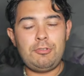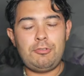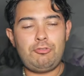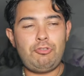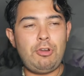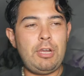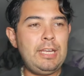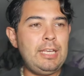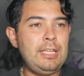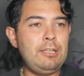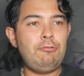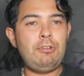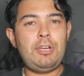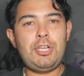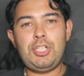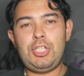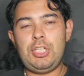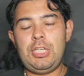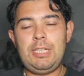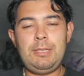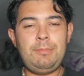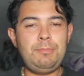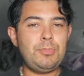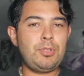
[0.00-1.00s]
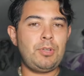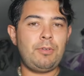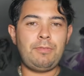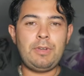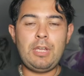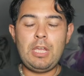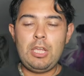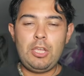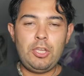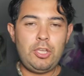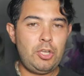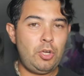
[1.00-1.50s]
training regimes of
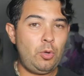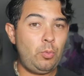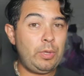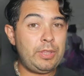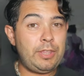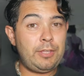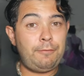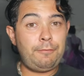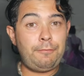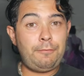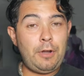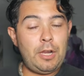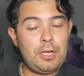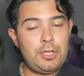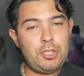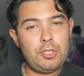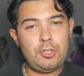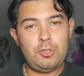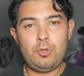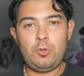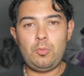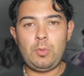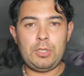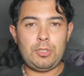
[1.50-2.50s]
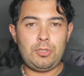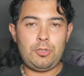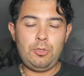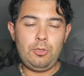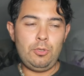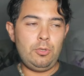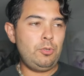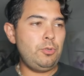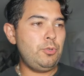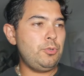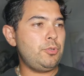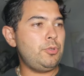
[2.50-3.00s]
what the French do, what
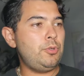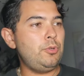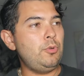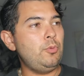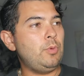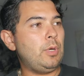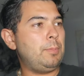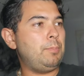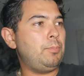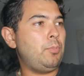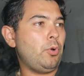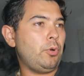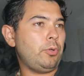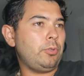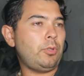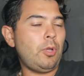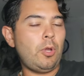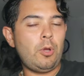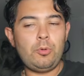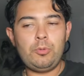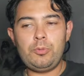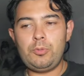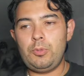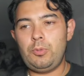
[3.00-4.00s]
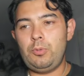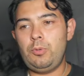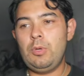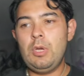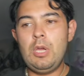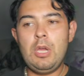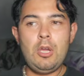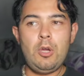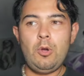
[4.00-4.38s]
Toulouse do, what Bordeaux do,